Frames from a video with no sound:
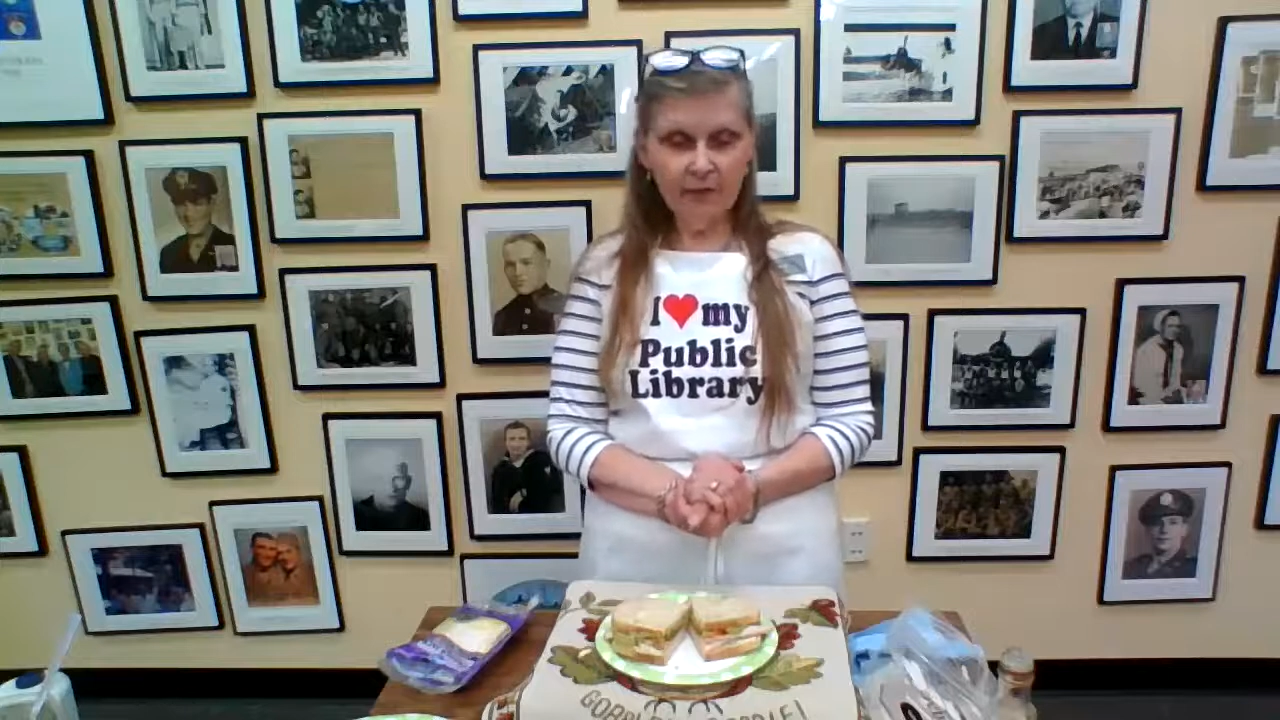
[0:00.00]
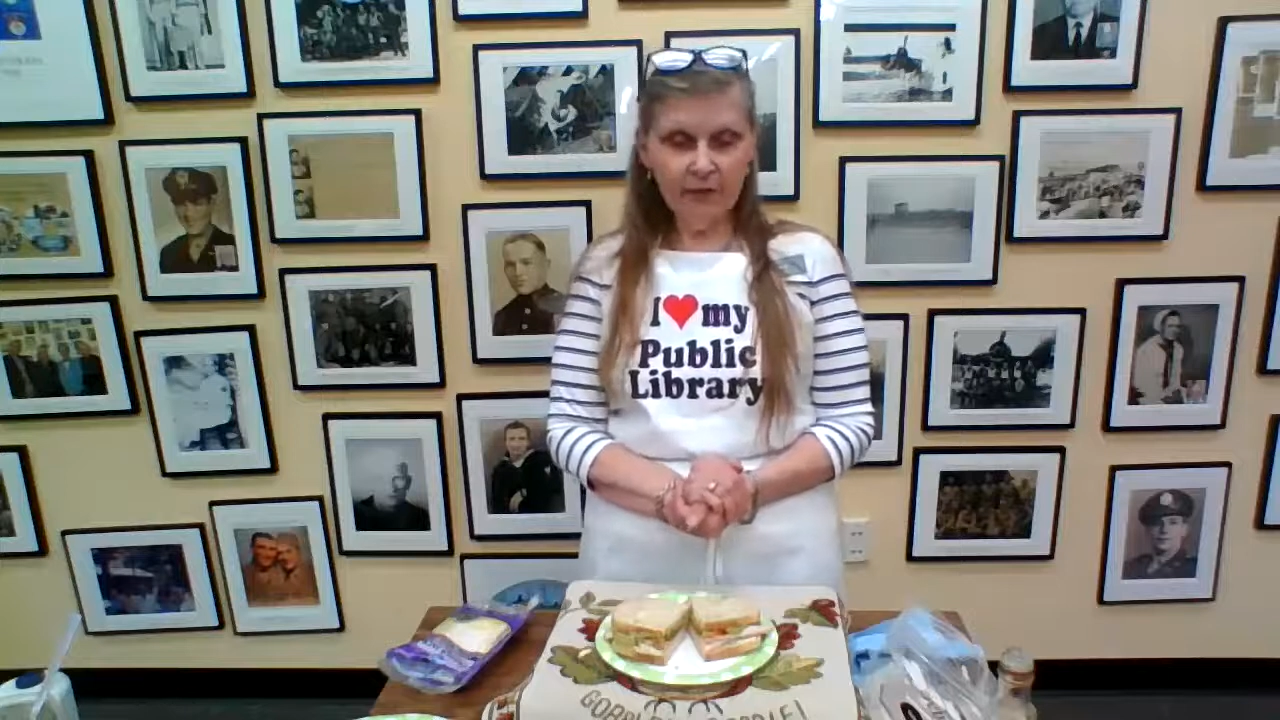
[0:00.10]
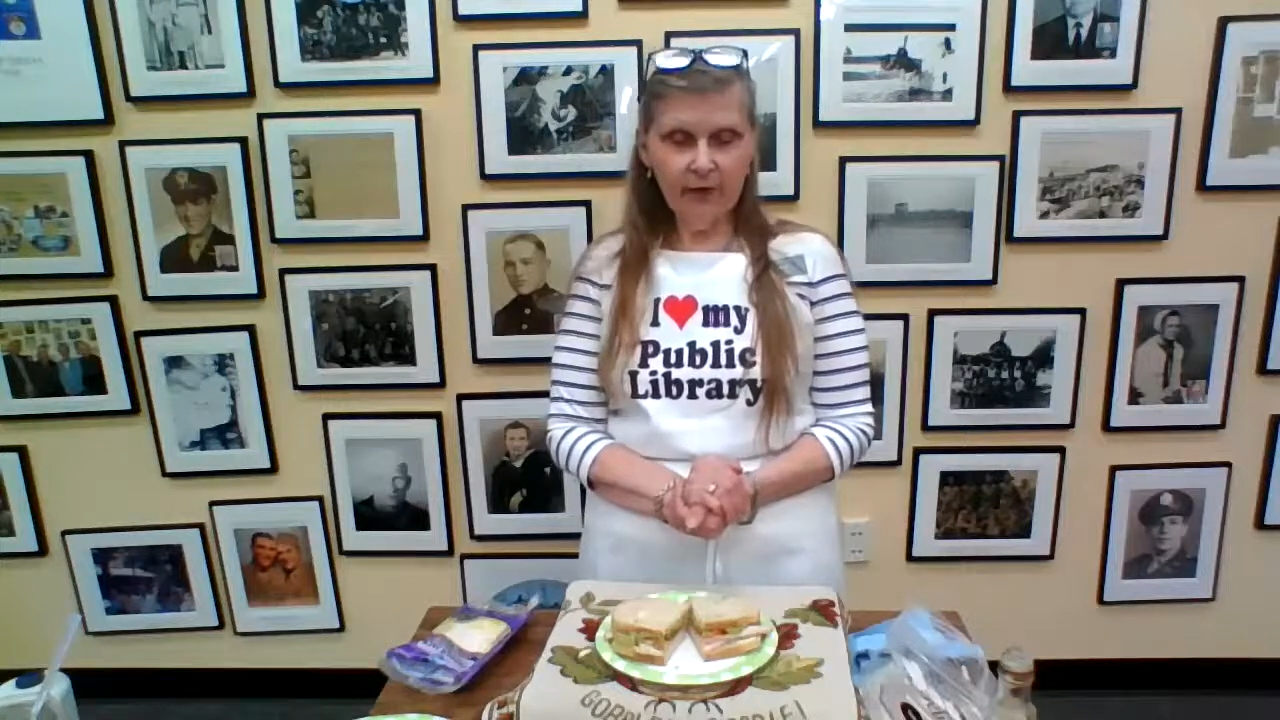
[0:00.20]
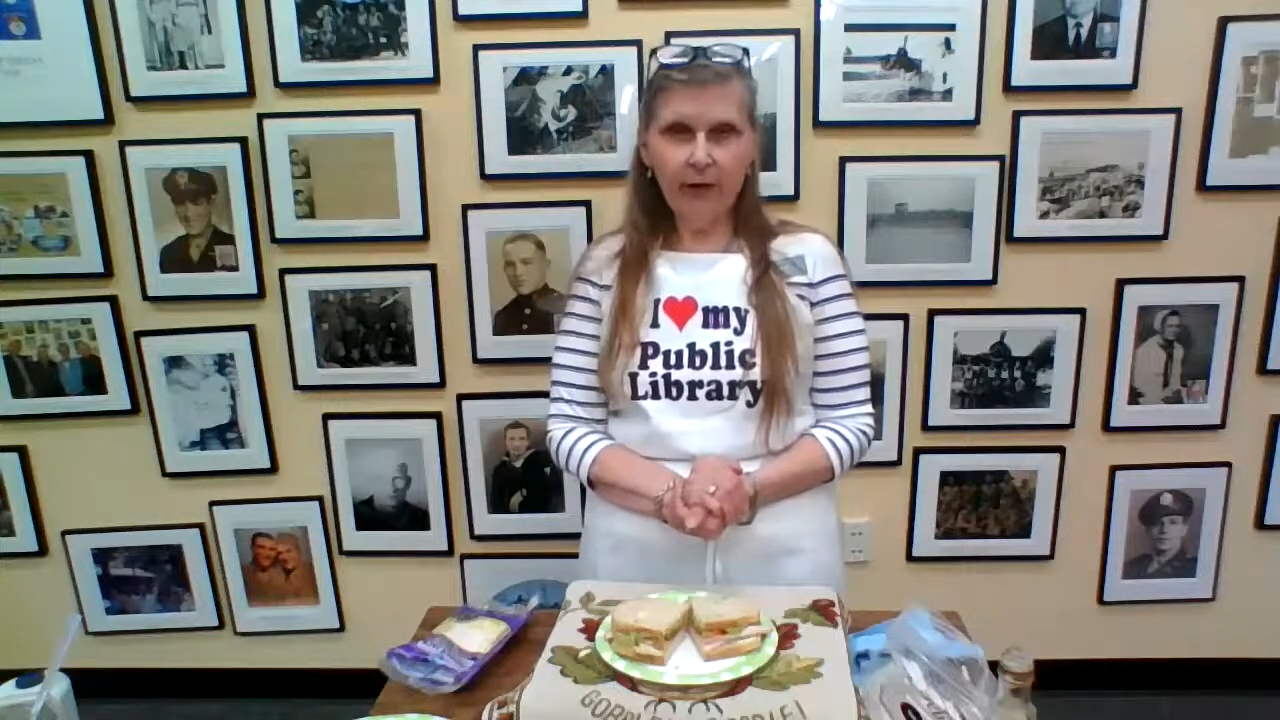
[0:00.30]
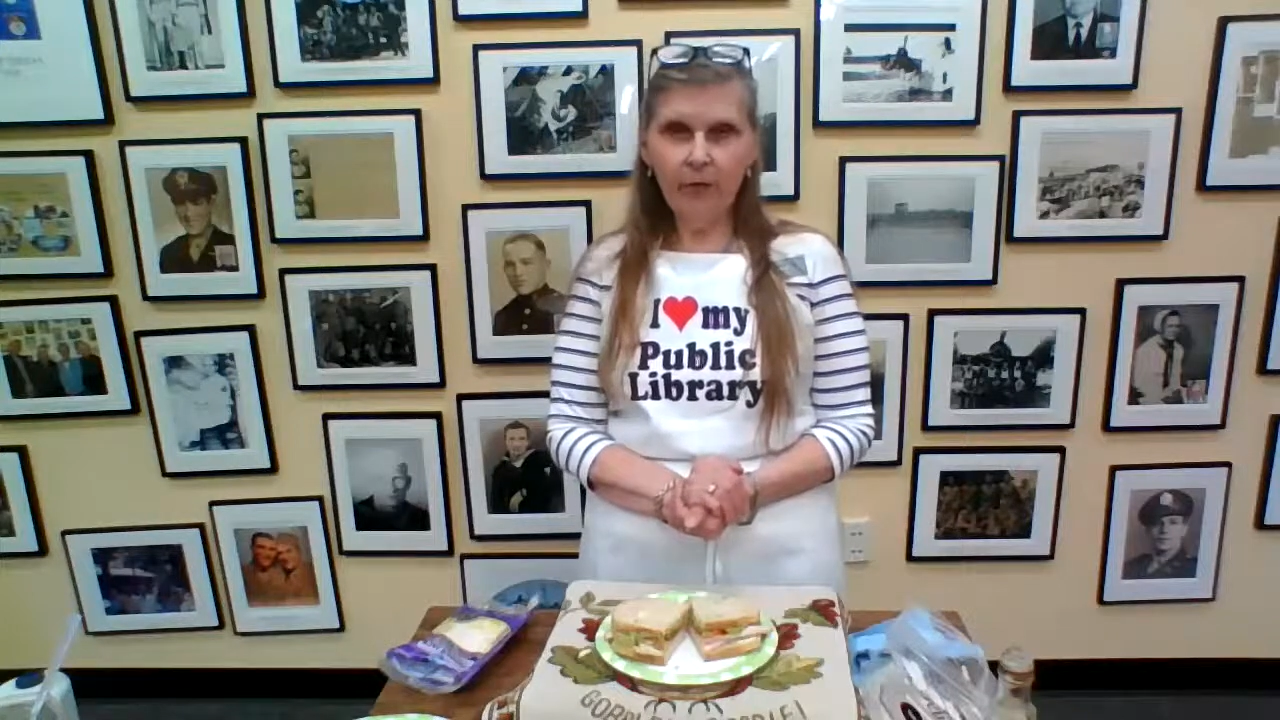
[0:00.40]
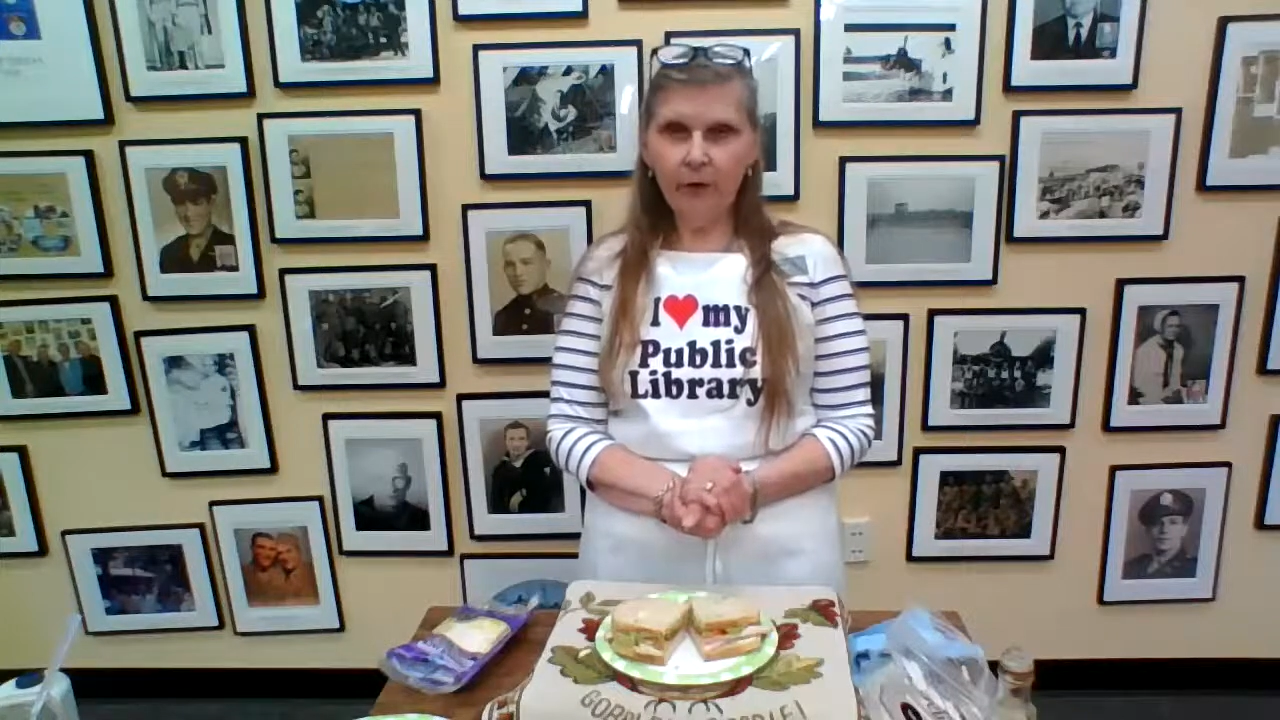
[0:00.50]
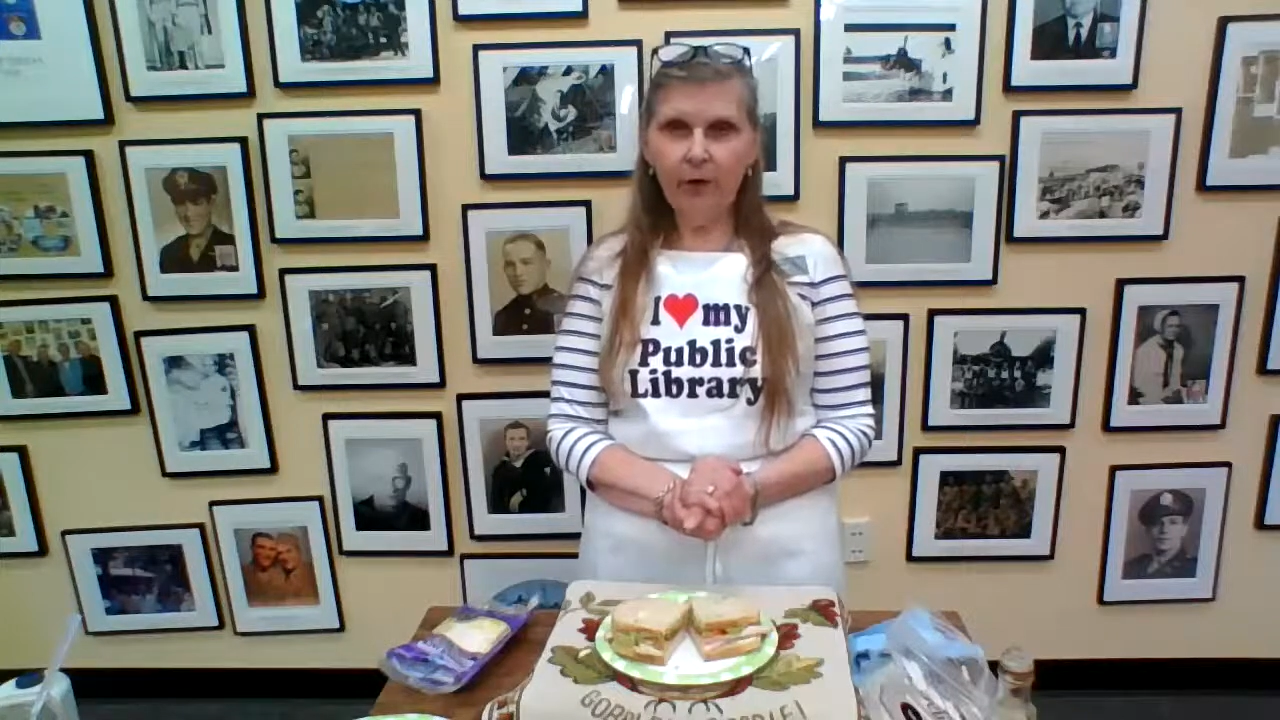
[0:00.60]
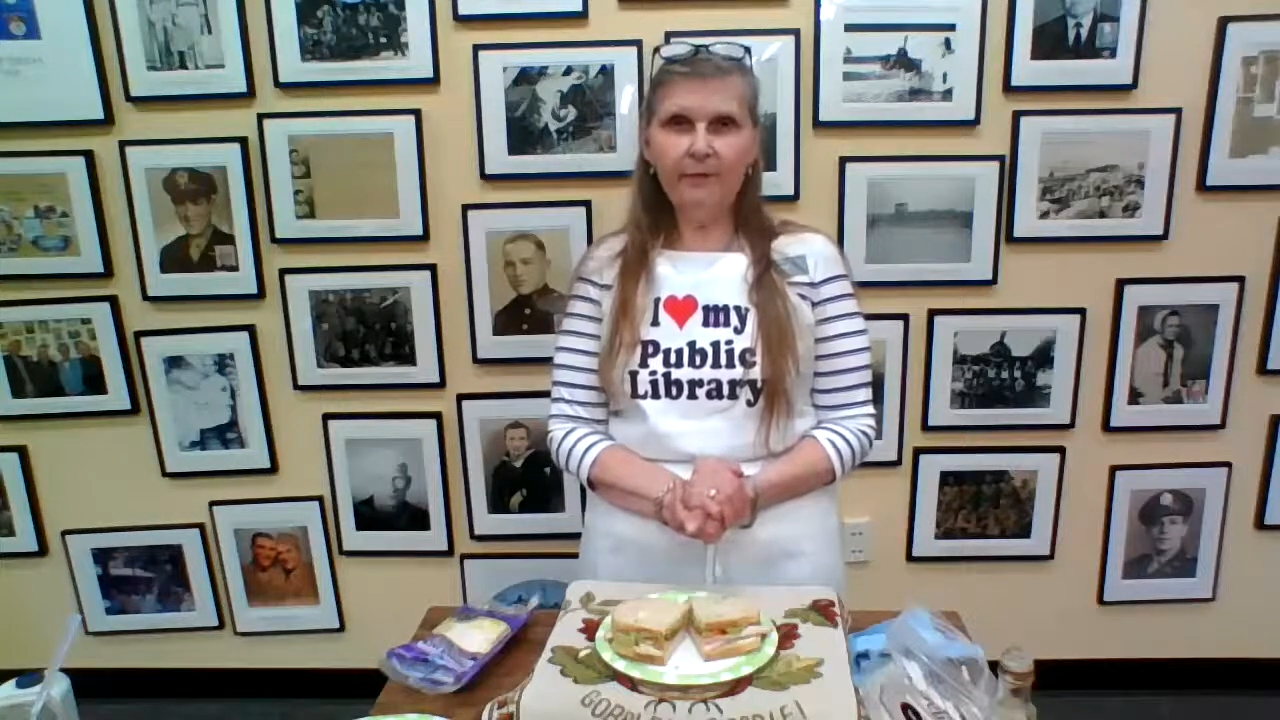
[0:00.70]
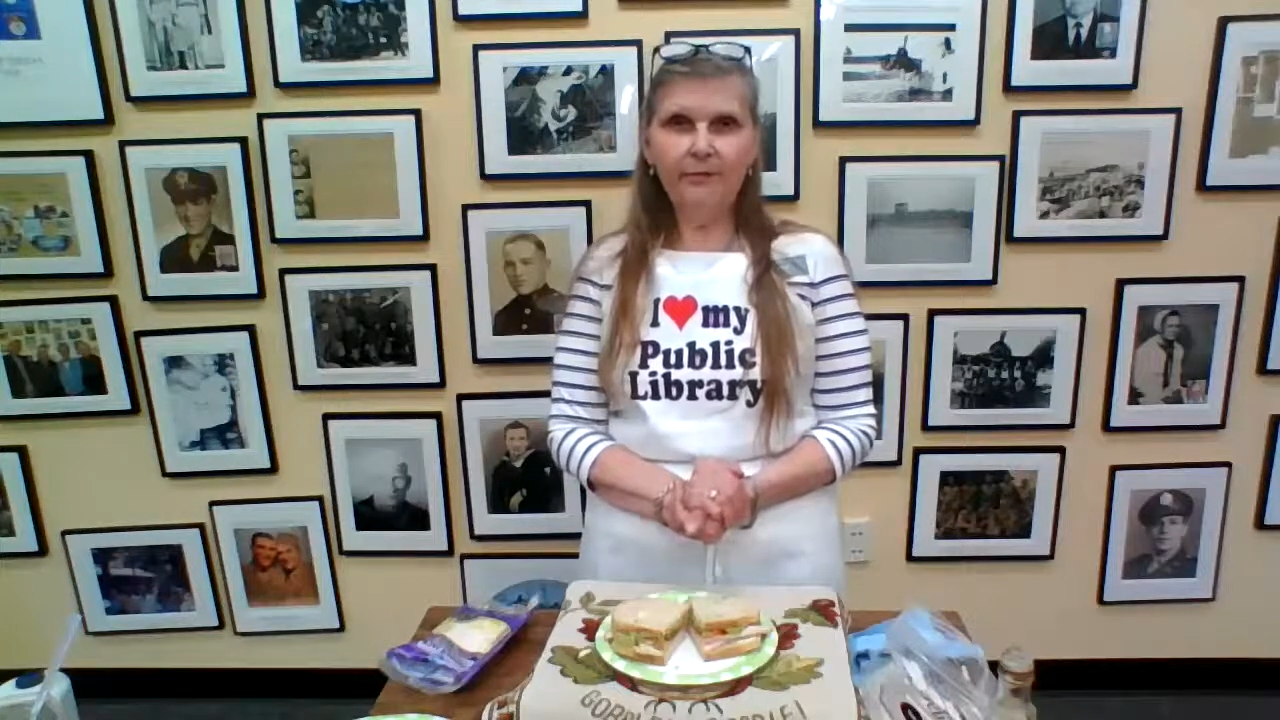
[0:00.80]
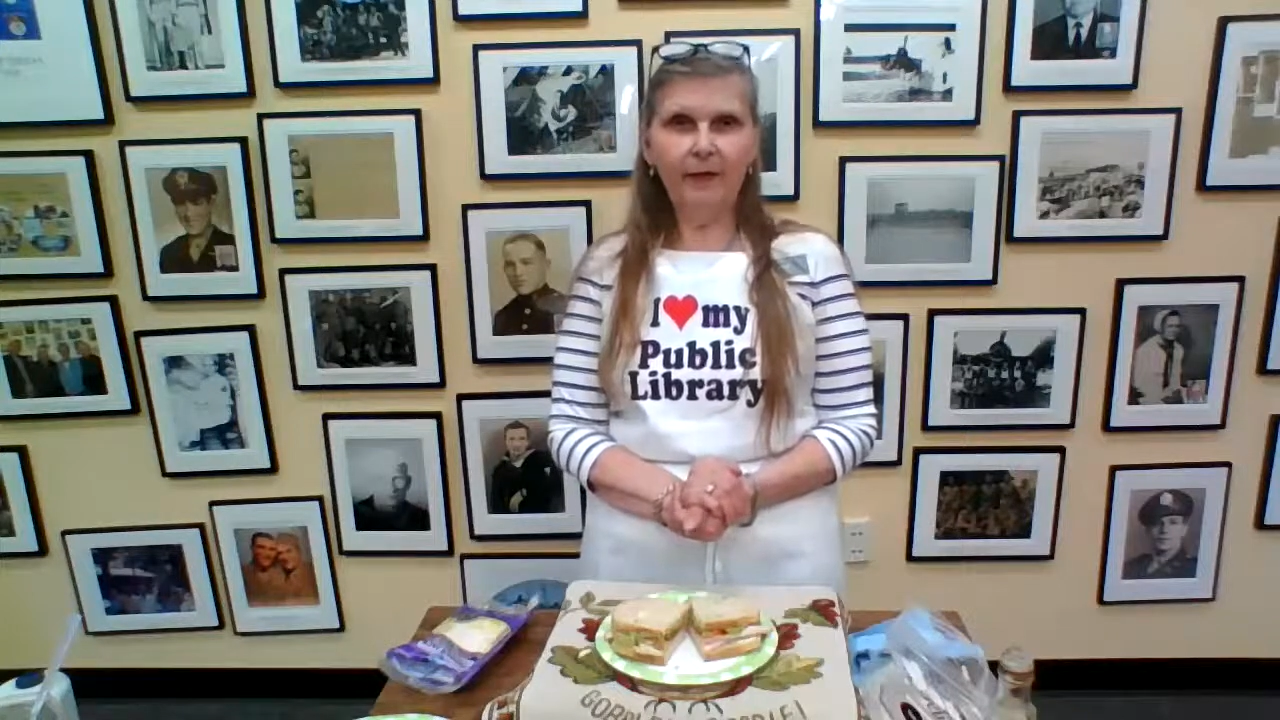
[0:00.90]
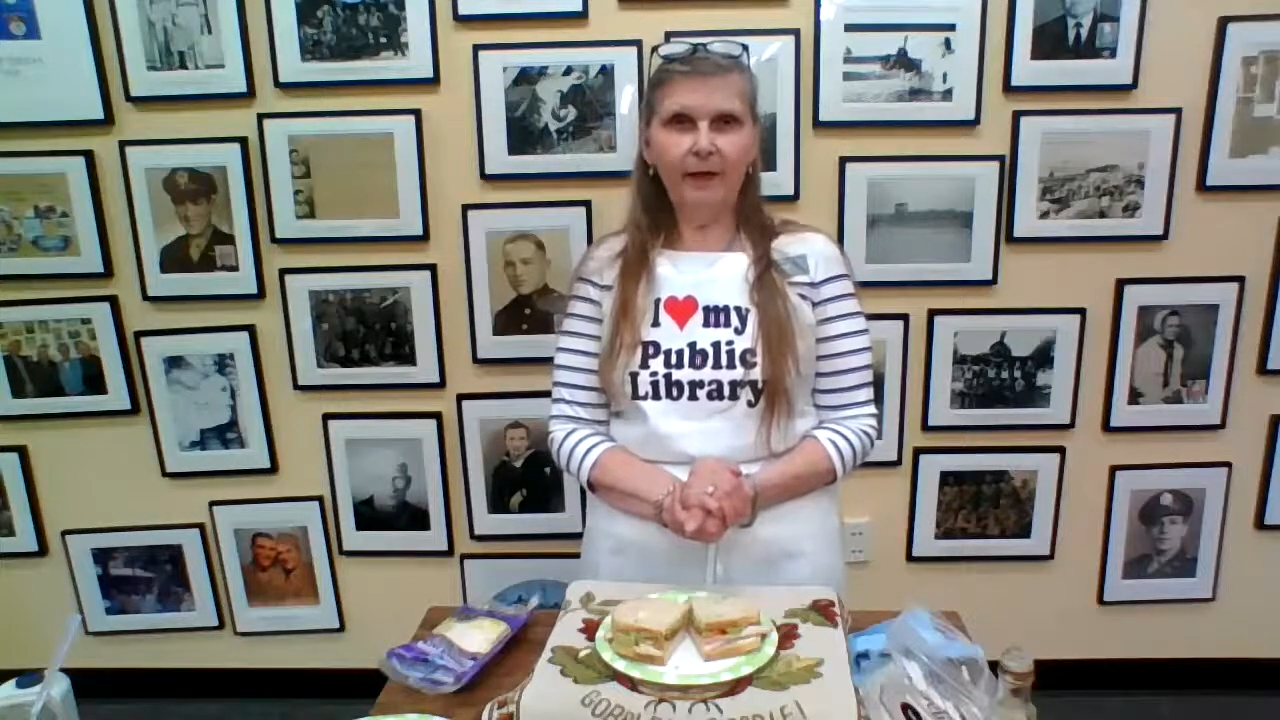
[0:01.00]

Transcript: at the library.